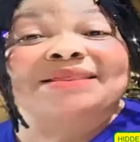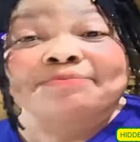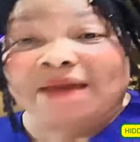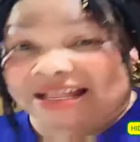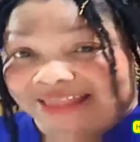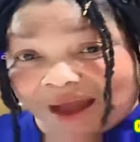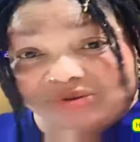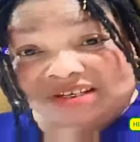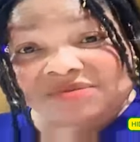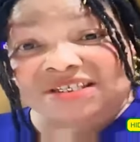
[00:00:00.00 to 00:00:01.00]
be my bad
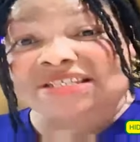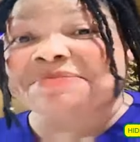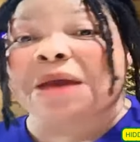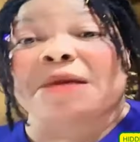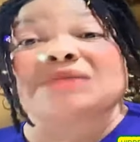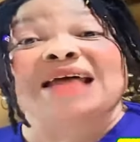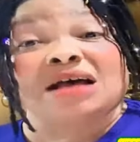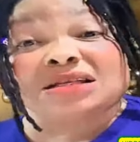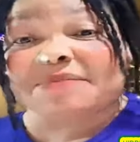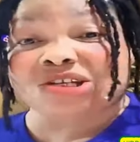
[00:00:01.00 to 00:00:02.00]
thousand, and since me
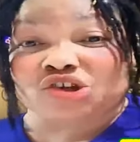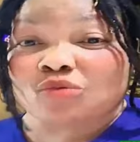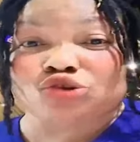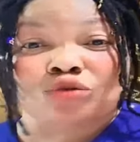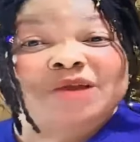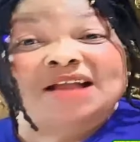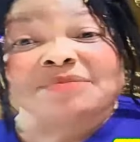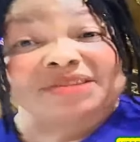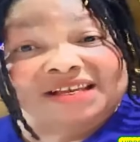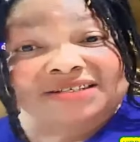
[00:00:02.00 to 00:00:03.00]
my thousand, I'm sure to
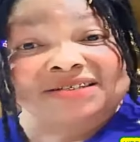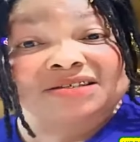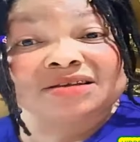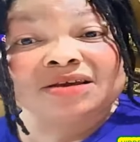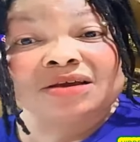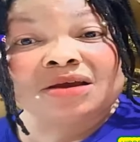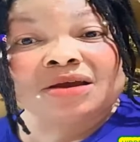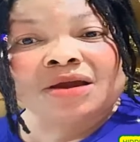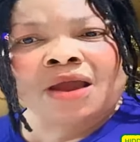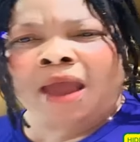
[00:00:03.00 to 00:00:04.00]
be a yammy taste.
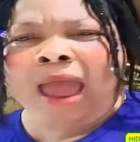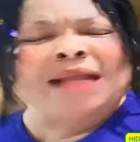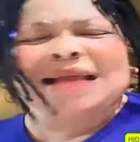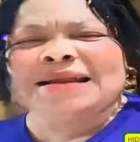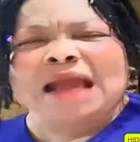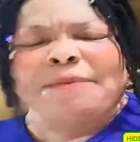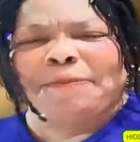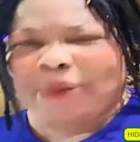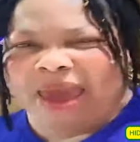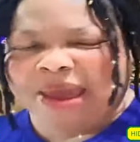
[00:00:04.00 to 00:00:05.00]
And then
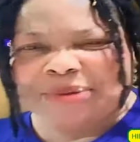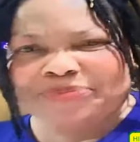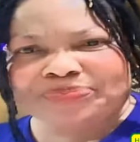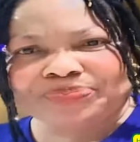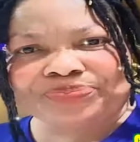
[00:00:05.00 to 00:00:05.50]
yammy pet.